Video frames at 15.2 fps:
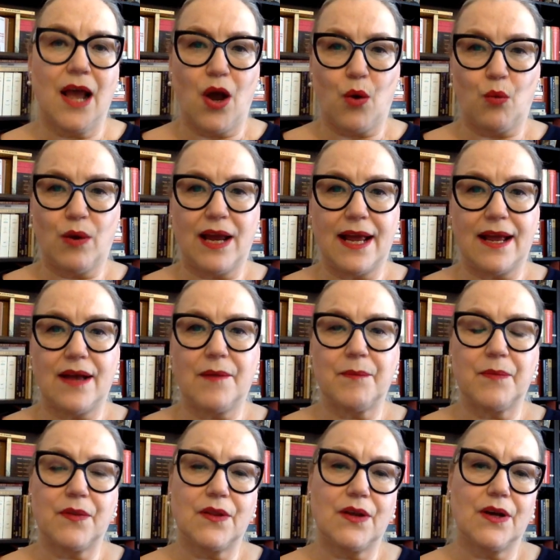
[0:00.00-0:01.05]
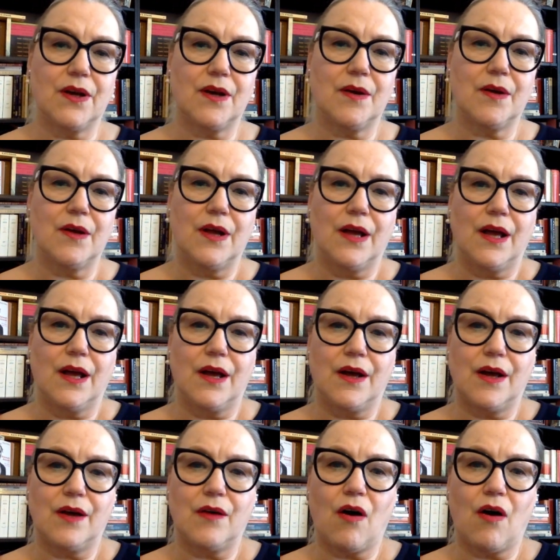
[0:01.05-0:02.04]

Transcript: where the uh,